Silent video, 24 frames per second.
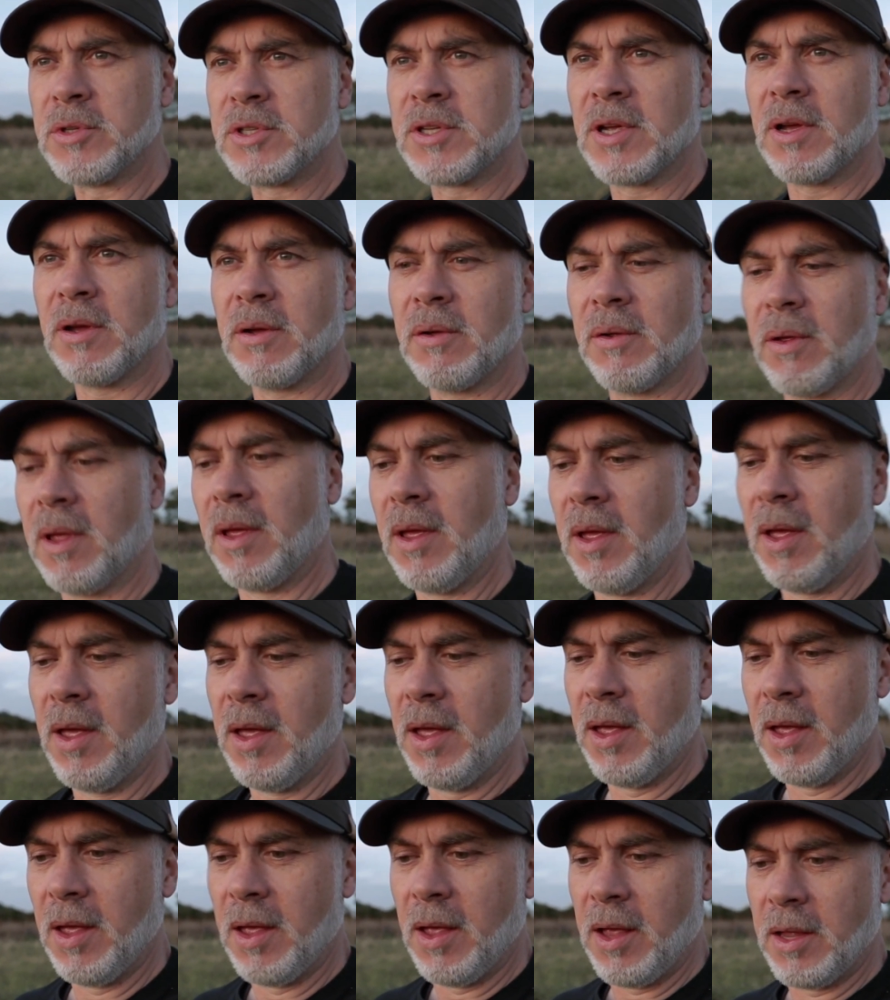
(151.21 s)
So
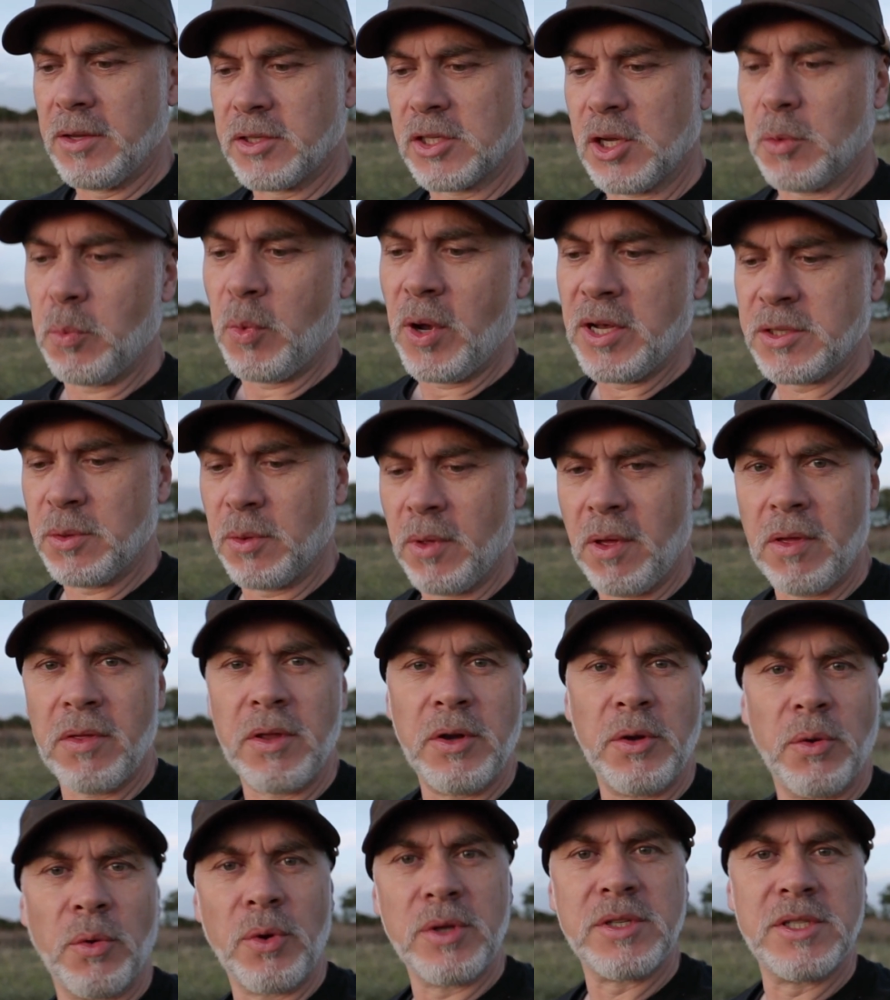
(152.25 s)
in some ways, although
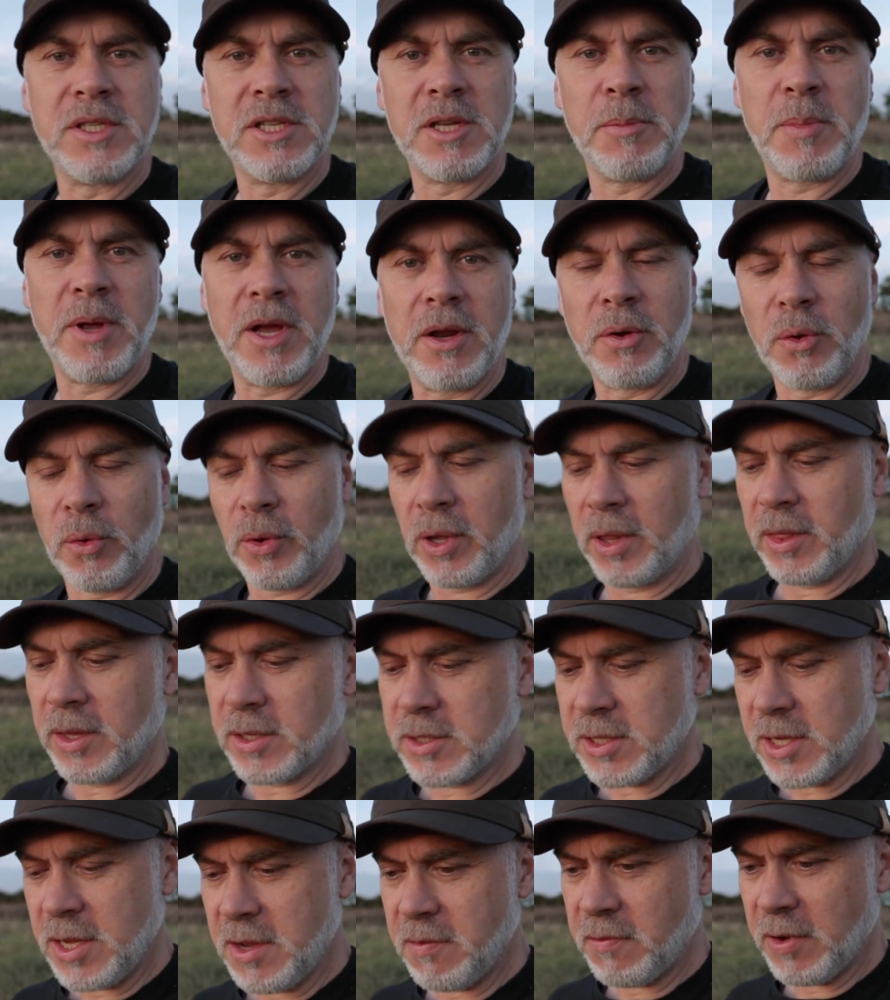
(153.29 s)
the noise is a bit annoying
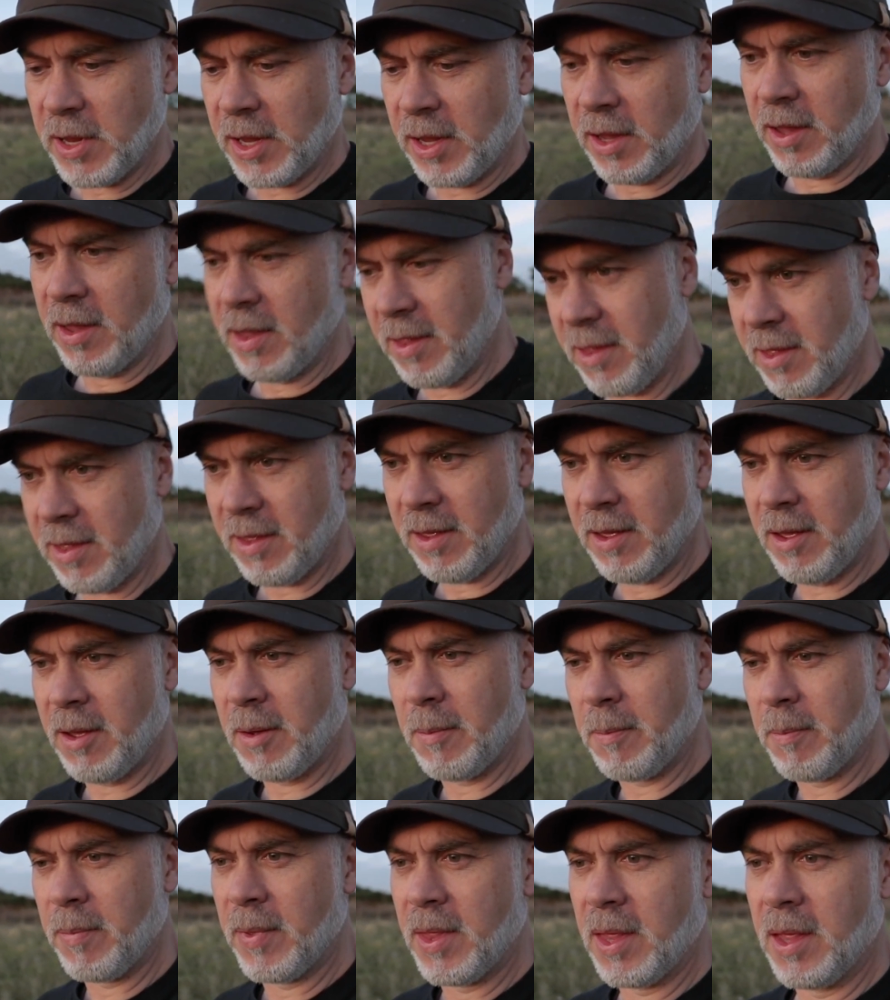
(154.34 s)
this evening,
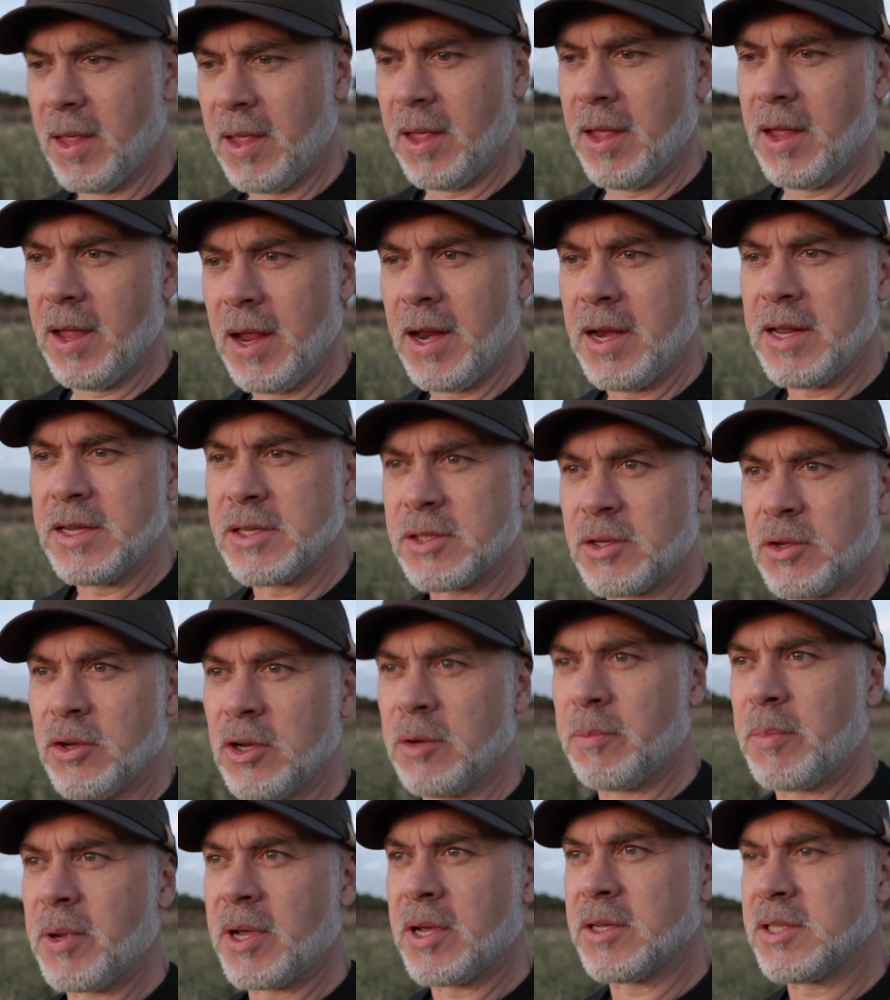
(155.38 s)
it is
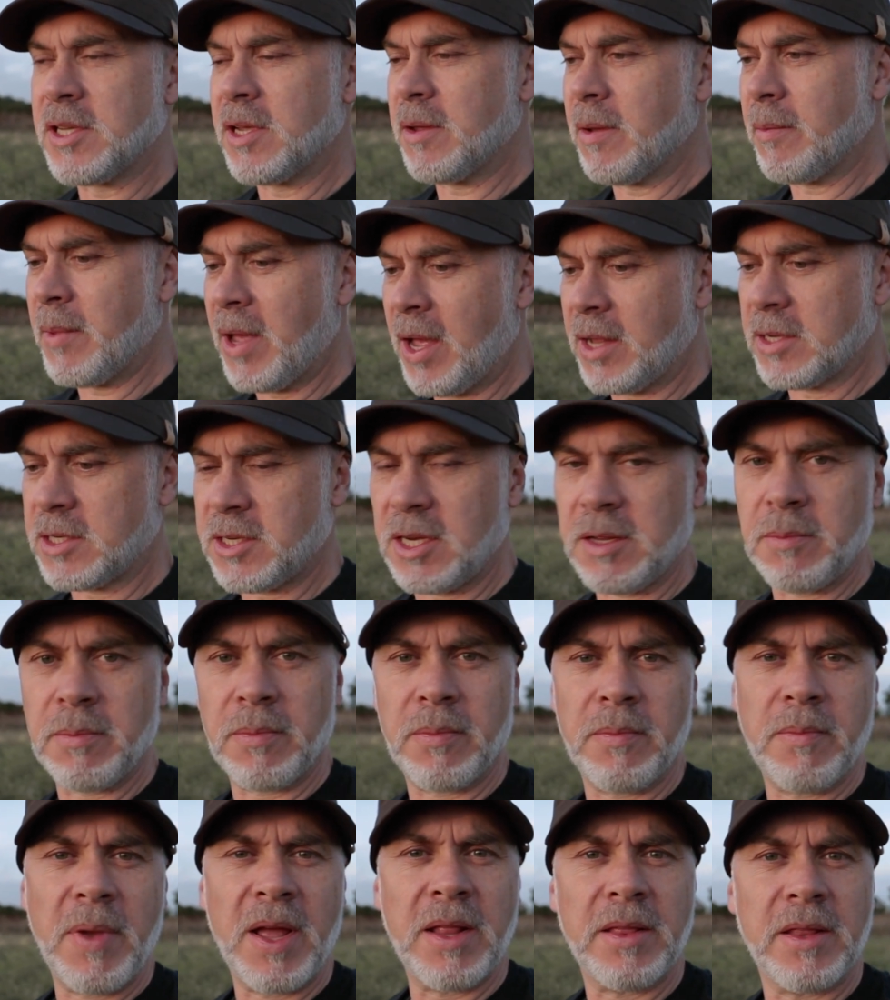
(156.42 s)
good because it actually
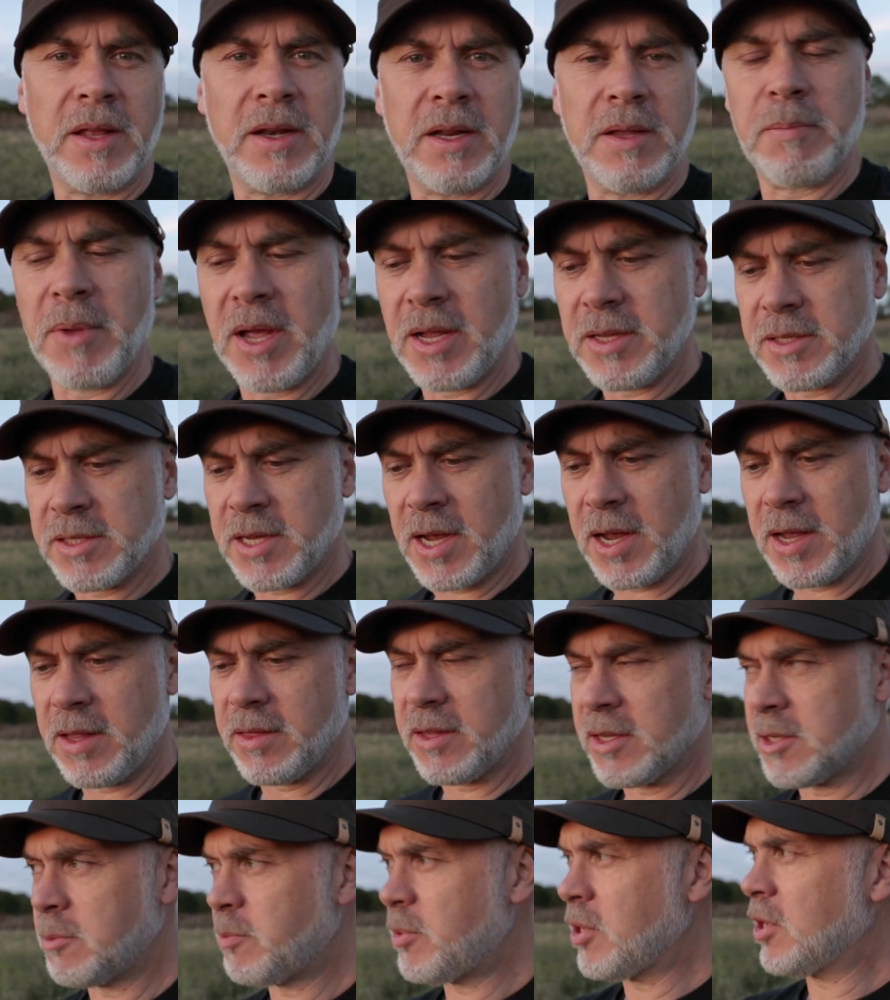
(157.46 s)
meant that it maintained
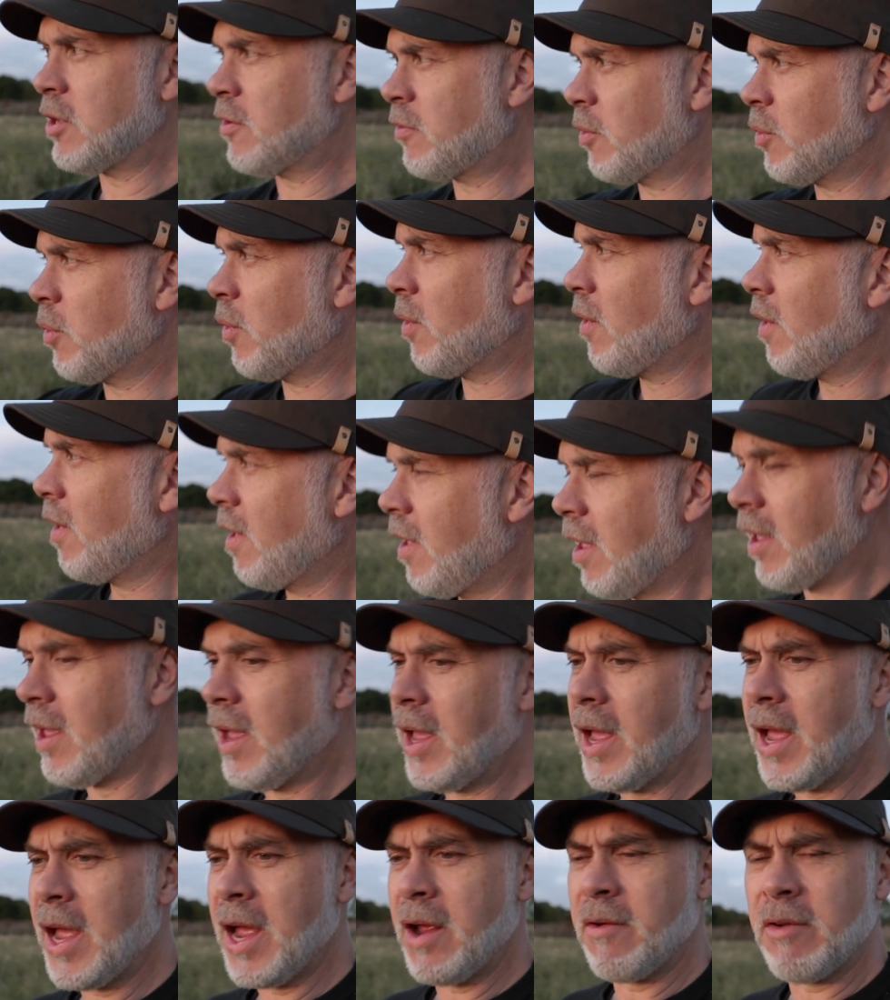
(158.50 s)
this beautiful
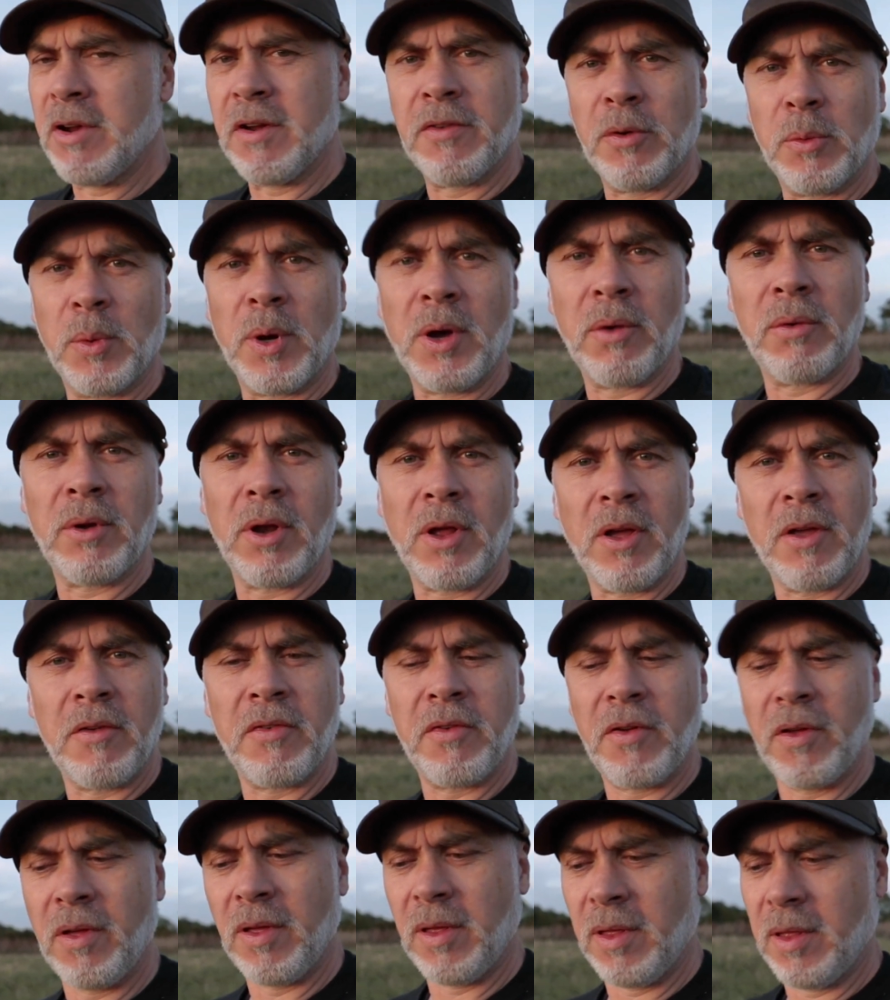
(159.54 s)
area for wildlife.